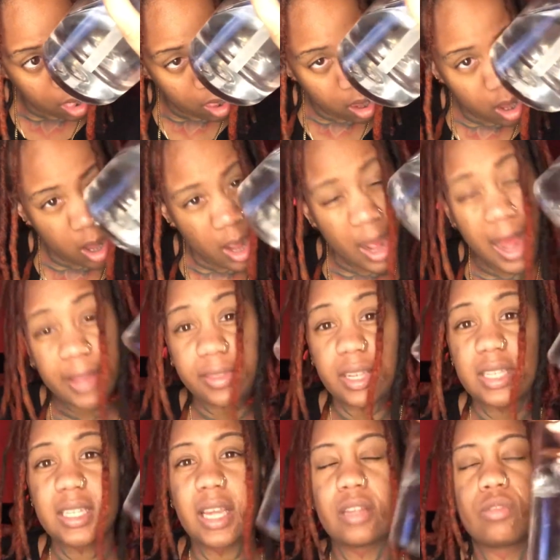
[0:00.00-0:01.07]
I think it's like
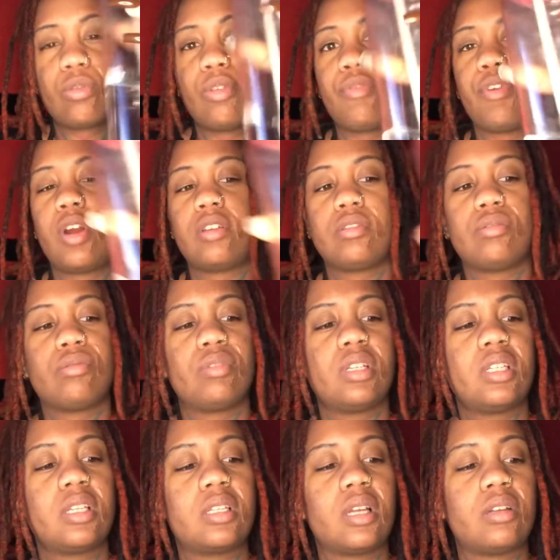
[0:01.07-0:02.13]
24 ounces, 26
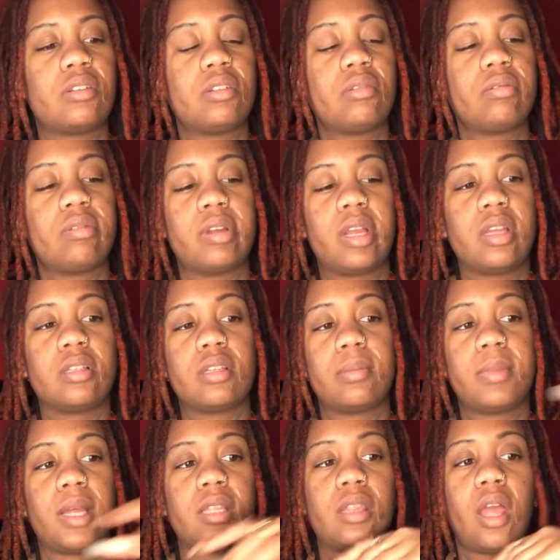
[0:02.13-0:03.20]
ounces, 28, something like
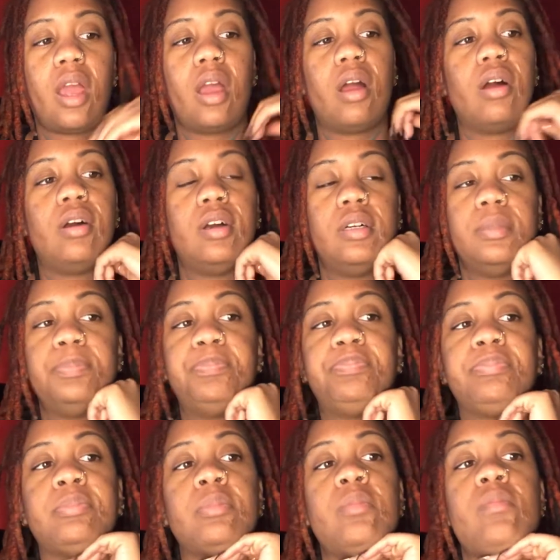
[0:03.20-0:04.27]
that.
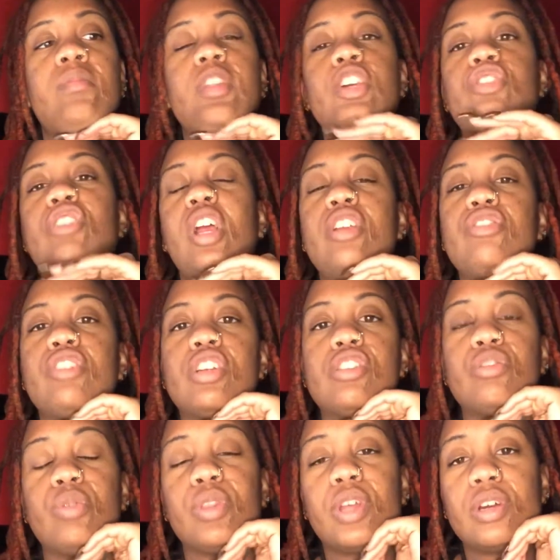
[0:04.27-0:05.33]
Trying to drink 2 of
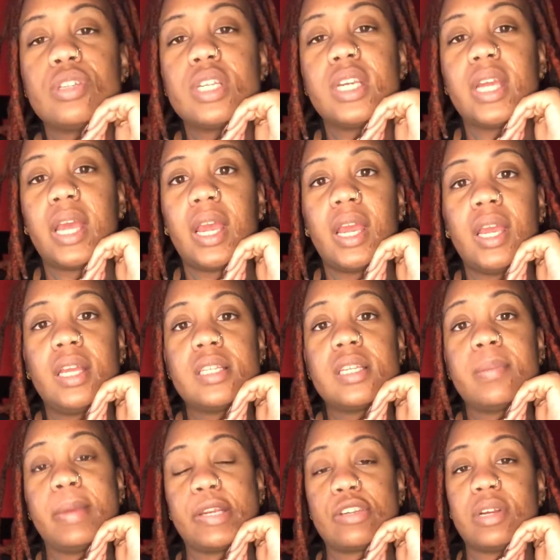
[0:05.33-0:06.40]
those a day to make sure I
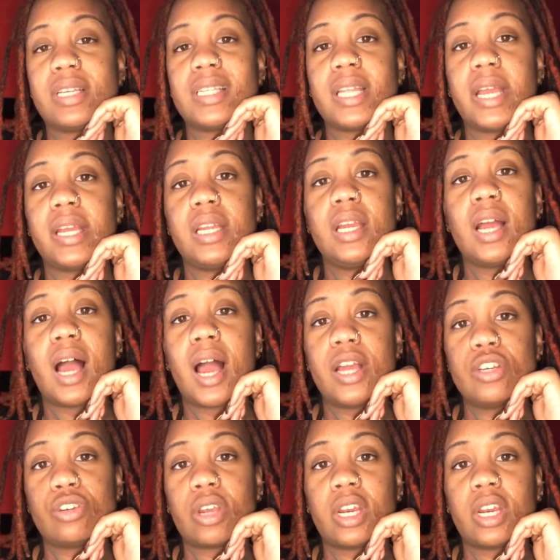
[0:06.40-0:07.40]
stay hydrated.